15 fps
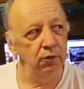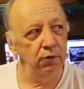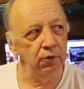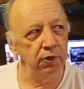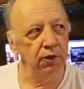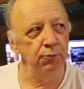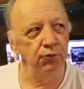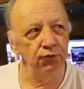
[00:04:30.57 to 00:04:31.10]
the
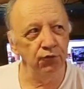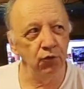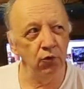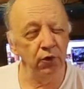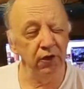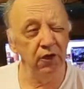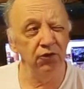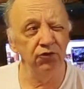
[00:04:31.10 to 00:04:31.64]
day
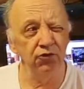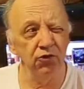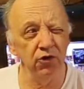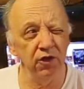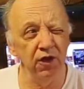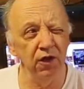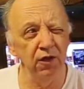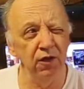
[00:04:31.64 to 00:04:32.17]
before
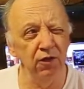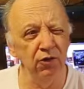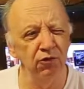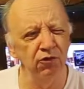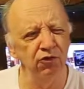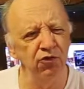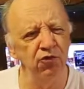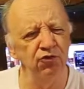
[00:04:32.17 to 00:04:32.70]
yesterday,
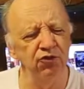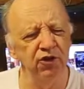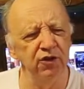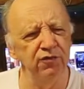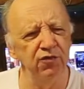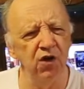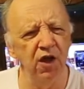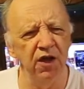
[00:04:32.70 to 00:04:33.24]

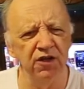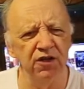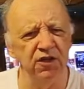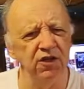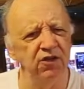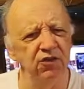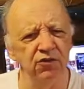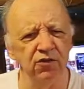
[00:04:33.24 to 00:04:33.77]
Thursday,
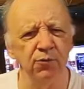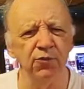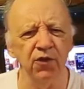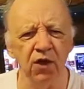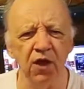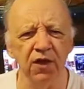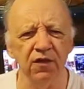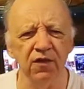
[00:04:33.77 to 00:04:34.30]
Friday,
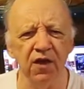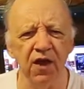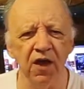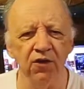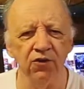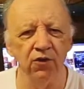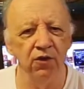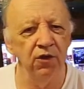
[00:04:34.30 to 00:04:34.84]
something like that,